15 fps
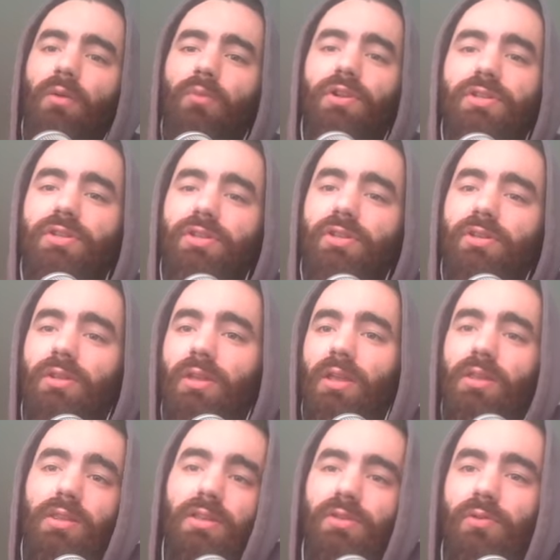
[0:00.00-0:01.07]
in which
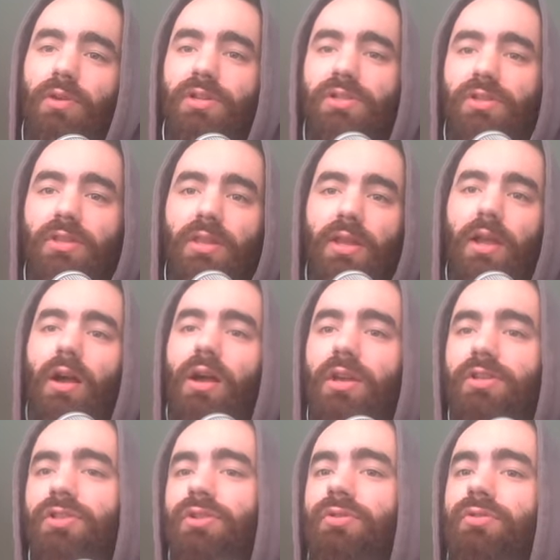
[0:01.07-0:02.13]
in this question they
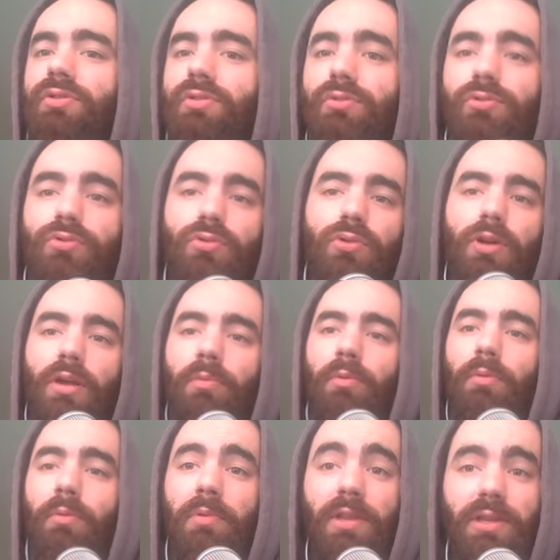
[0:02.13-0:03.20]
asked you to draw a
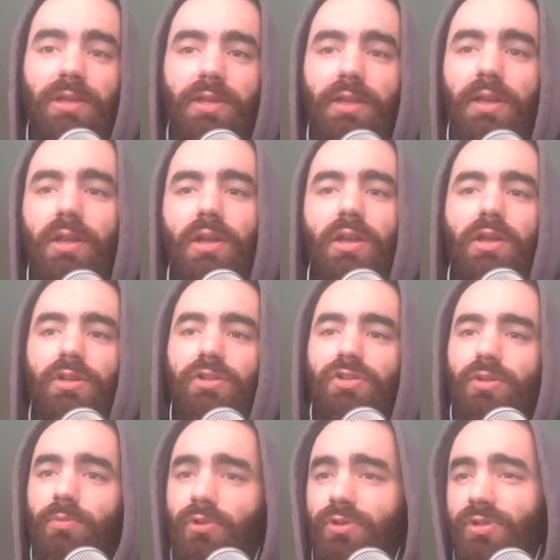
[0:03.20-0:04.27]
probability
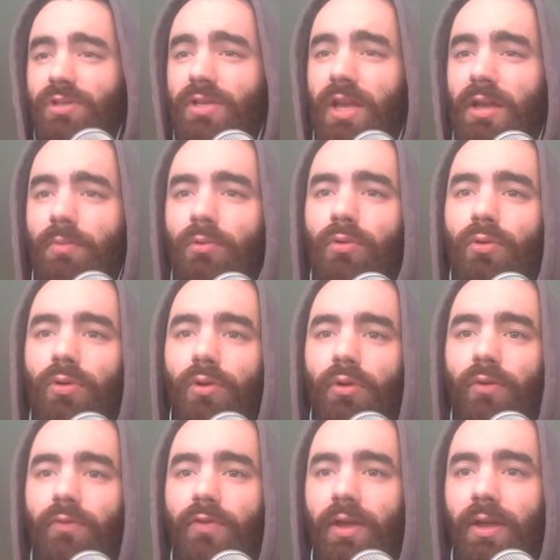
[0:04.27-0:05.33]
distribution table
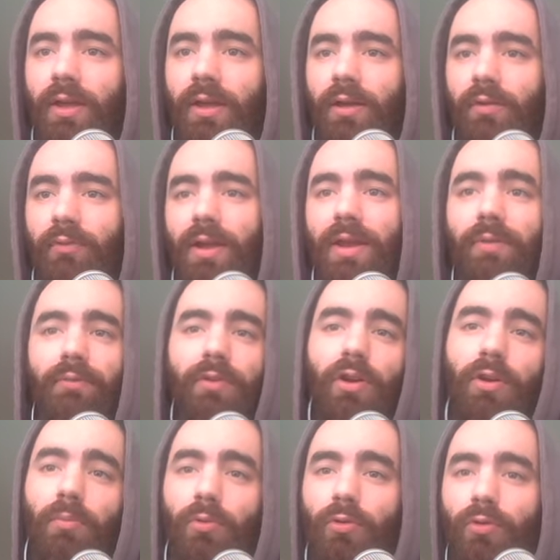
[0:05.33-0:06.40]
of a random
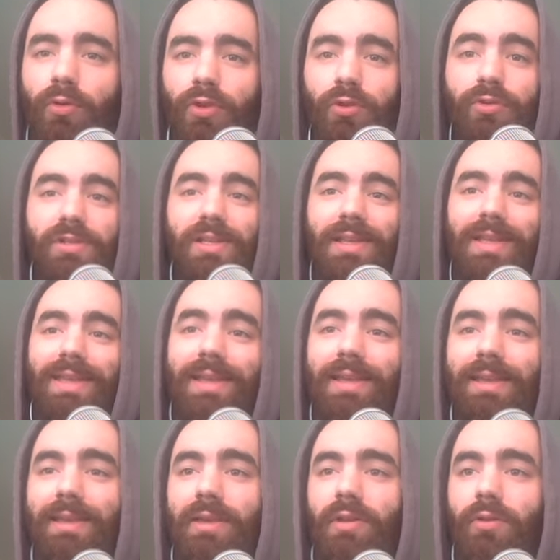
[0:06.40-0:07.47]
variable, usually
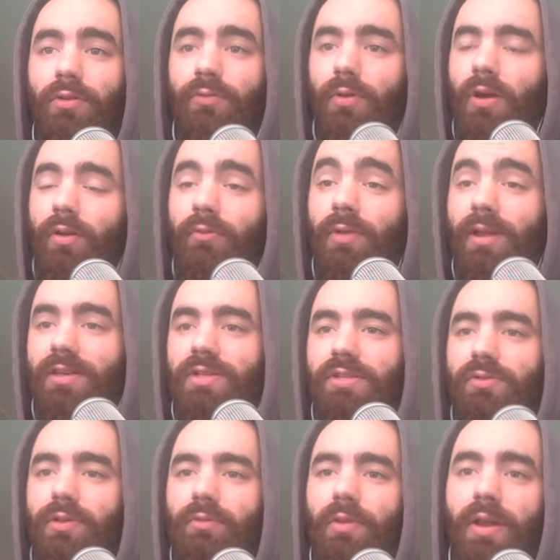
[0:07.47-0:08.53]
uh, a
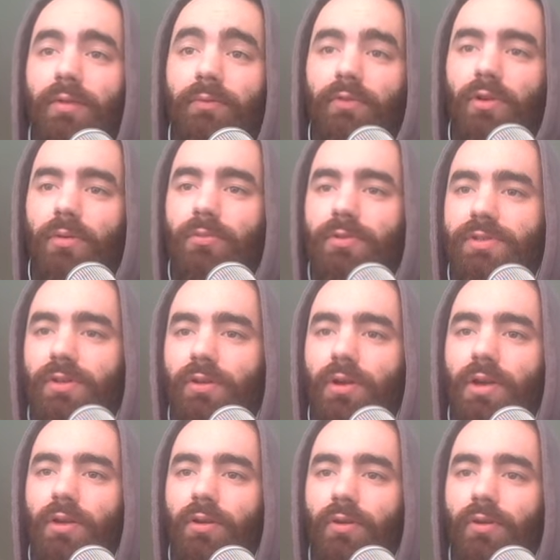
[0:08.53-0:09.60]
discrete random variable,
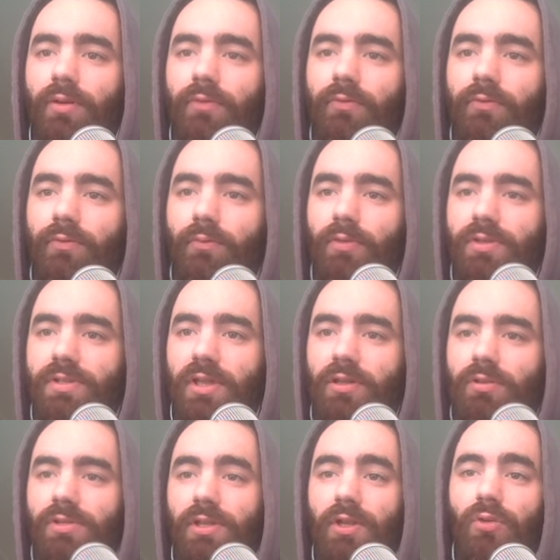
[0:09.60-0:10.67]
sorry, of which they
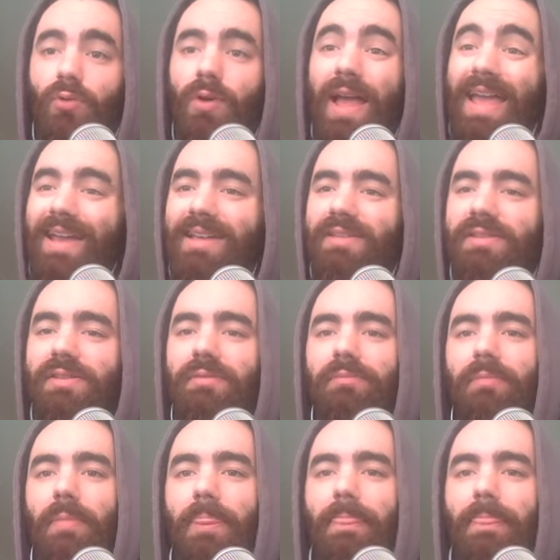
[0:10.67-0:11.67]
usually call x,